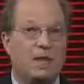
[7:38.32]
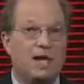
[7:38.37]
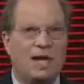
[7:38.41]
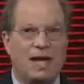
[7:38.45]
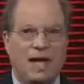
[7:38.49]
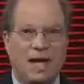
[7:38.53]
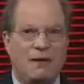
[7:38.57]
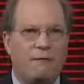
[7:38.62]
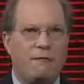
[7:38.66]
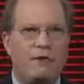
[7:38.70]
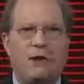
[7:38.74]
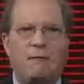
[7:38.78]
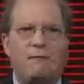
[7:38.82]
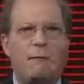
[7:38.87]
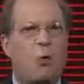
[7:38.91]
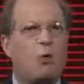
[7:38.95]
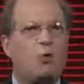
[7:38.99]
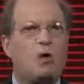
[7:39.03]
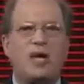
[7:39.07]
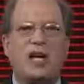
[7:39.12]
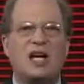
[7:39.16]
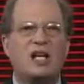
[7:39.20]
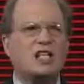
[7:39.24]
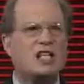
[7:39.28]
Even if
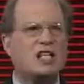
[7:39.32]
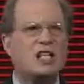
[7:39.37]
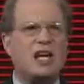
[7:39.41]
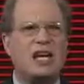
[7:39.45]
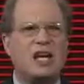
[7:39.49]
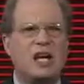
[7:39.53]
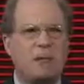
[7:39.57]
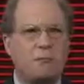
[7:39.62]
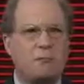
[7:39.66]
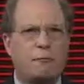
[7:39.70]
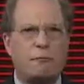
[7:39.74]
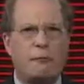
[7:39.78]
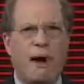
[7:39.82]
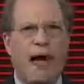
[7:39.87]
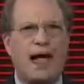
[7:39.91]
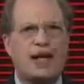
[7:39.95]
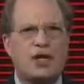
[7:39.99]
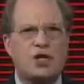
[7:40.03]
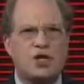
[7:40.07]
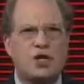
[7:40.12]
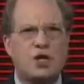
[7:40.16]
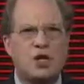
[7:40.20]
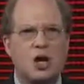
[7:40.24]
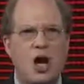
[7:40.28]
only a teeny
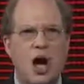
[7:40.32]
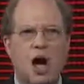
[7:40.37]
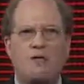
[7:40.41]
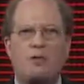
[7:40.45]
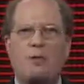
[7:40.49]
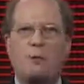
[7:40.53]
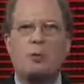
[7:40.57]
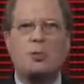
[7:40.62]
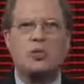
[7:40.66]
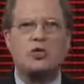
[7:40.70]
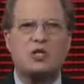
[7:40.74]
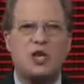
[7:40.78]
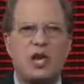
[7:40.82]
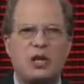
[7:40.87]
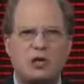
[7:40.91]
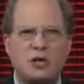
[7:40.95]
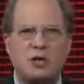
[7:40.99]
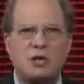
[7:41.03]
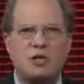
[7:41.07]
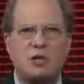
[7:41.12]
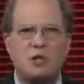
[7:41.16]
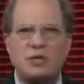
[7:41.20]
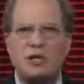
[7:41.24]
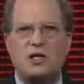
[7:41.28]
fraction of a
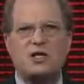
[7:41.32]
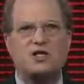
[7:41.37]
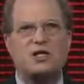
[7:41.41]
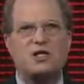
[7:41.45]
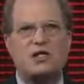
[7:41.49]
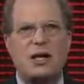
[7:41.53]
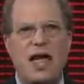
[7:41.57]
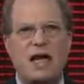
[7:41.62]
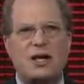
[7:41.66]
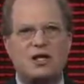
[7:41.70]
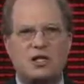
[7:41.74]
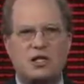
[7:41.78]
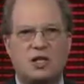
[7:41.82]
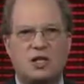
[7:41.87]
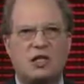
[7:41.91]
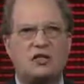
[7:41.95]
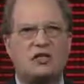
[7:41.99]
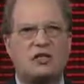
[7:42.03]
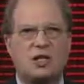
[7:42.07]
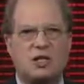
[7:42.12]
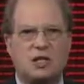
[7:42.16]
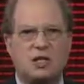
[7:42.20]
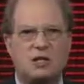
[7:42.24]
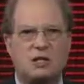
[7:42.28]
percentage of these attacks
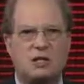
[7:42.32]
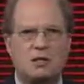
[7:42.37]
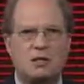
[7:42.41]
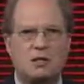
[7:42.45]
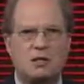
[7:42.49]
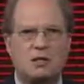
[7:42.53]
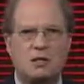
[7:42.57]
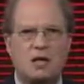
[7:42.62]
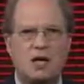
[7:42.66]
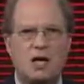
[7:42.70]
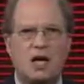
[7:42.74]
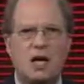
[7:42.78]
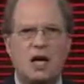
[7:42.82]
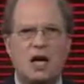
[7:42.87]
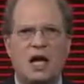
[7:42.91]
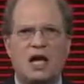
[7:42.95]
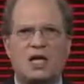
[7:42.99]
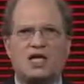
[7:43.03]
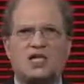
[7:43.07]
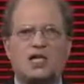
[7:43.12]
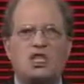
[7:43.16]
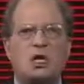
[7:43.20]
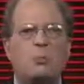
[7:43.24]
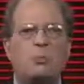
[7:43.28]
succeed, it
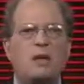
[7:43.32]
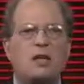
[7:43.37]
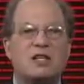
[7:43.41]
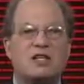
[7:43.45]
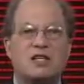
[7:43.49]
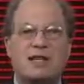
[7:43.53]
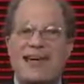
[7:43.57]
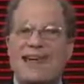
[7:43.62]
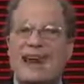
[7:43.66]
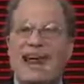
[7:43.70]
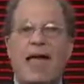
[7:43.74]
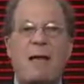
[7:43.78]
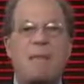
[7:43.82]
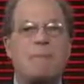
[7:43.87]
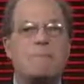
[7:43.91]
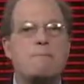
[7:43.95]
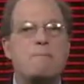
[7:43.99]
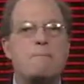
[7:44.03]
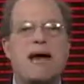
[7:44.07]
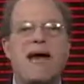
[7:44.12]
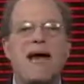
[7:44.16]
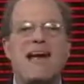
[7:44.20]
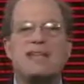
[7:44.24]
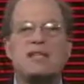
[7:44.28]
still means that a
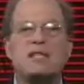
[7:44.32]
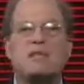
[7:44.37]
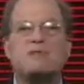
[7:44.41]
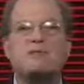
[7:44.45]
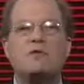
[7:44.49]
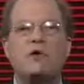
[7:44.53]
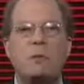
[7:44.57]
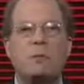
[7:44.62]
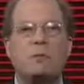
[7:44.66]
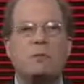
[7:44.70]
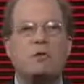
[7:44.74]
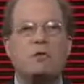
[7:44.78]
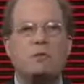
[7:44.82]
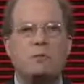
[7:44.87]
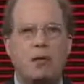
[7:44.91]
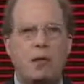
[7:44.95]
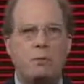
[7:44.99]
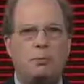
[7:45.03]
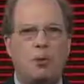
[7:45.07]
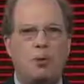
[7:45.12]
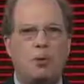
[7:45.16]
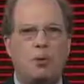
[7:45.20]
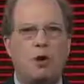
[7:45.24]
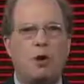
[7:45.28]
massive number of
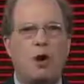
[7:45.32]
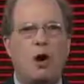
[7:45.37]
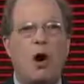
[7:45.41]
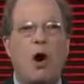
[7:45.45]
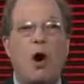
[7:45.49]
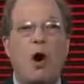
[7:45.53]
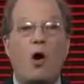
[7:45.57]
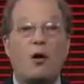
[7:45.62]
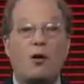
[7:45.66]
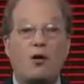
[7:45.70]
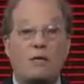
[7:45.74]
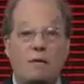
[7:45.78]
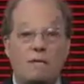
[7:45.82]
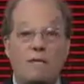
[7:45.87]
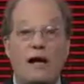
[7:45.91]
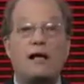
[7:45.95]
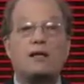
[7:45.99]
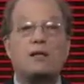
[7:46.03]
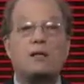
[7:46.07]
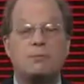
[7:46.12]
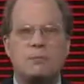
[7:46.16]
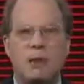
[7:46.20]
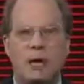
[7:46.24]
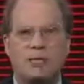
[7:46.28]
people are
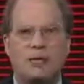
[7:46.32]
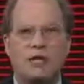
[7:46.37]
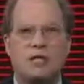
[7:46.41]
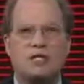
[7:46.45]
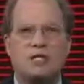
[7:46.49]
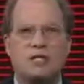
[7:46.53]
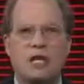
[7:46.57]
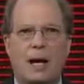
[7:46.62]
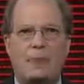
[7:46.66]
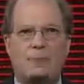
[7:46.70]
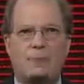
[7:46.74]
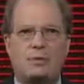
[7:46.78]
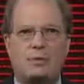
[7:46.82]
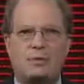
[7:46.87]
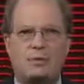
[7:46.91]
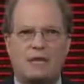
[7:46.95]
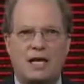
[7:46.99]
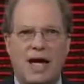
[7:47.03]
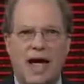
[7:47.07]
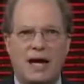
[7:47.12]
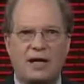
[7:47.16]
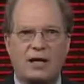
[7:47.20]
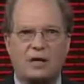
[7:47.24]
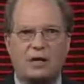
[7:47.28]
affected by these types of
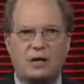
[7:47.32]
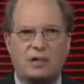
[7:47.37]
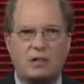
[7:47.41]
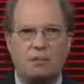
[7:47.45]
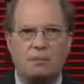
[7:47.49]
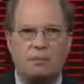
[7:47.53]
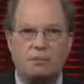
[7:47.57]
attacks.